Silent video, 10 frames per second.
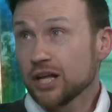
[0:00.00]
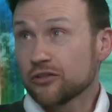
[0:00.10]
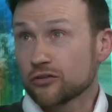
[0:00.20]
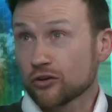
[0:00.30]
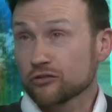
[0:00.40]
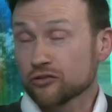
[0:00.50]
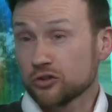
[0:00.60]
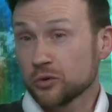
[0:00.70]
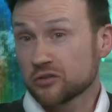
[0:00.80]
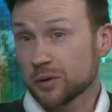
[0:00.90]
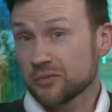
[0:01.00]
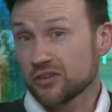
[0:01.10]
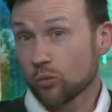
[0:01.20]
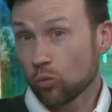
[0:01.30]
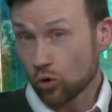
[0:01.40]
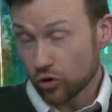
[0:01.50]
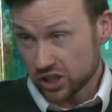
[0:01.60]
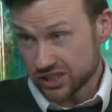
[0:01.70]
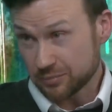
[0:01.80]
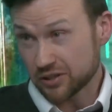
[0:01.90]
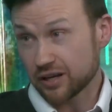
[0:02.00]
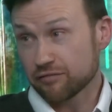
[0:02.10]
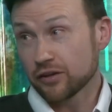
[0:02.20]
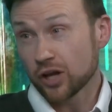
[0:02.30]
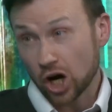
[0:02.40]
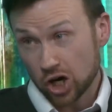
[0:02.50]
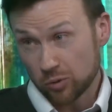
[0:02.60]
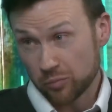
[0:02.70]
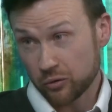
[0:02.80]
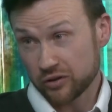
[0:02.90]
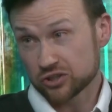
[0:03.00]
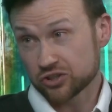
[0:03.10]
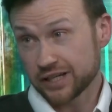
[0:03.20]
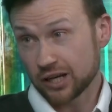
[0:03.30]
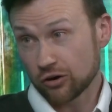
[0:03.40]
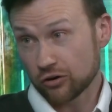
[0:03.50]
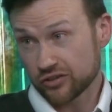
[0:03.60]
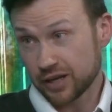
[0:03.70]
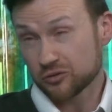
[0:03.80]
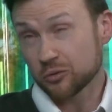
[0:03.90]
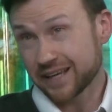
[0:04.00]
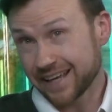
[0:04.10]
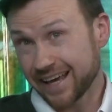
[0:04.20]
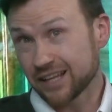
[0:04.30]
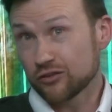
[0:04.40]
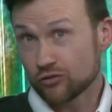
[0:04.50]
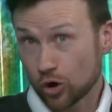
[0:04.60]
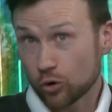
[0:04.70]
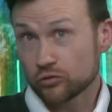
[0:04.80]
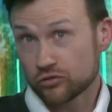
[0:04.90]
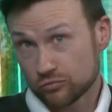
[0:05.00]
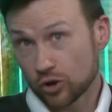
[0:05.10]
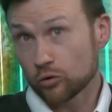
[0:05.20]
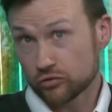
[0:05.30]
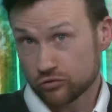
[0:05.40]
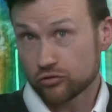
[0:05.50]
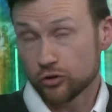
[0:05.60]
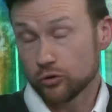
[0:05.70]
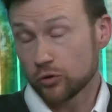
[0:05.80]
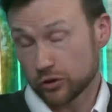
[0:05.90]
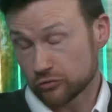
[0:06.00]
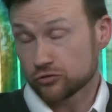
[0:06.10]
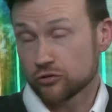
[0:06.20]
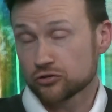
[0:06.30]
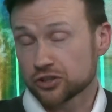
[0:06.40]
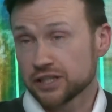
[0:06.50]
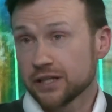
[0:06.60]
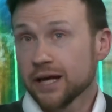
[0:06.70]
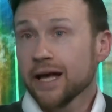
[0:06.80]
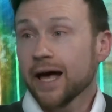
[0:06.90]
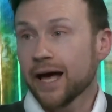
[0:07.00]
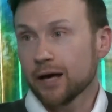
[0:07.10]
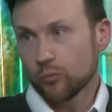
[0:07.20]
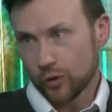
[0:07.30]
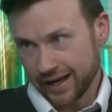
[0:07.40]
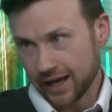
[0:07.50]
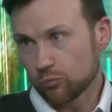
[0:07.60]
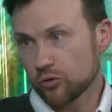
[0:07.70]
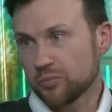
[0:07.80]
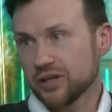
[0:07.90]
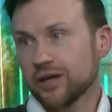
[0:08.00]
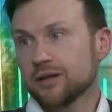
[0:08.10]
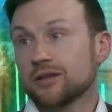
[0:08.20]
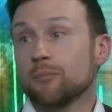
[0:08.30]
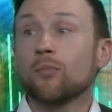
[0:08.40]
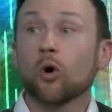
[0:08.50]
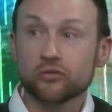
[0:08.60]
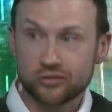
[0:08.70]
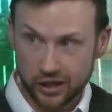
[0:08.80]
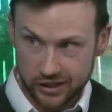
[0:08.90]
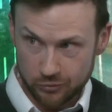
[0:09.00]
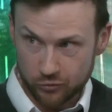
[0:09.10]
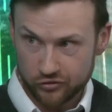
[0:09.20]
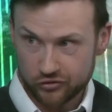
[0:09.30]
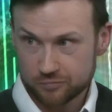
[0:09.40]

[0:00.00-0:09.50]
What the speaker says: There's also two experiments in the water chapter that have not come up in question three in a long time. So again, those two, or there's three, again, would be the most likely ones.